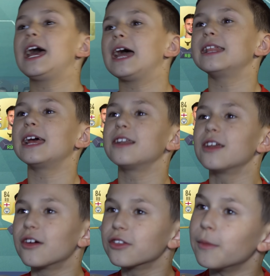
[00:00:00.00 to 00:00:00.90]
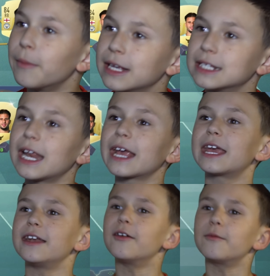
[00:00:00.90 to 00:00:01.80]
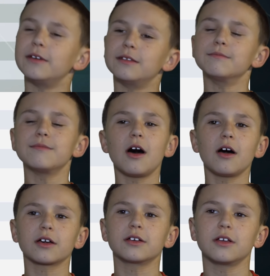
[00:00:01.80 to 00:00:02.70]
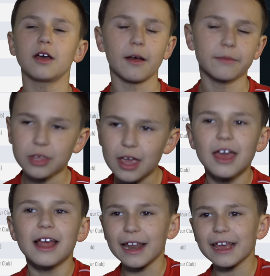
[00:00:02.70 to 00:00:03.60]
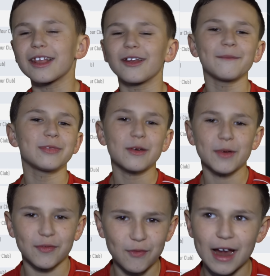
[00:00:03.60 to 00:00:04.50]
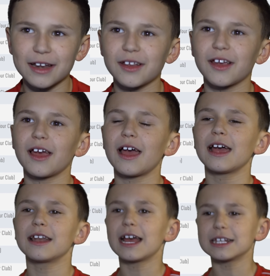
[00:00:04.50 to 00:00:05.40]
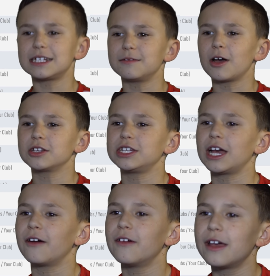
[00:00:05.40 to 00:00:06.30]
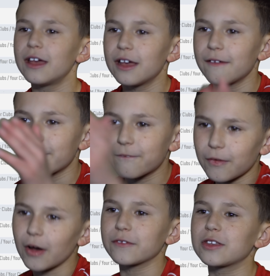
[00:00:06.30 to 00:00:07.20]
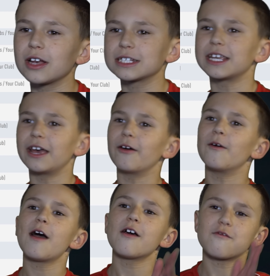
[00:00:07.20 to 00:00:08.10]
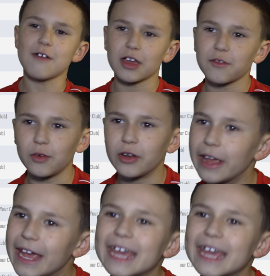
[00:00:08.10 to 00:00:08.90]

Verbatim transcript: And then the other beast, linking up with Mark, uh, linking up with Fred and Anthony Martial, five-star skill Rashford.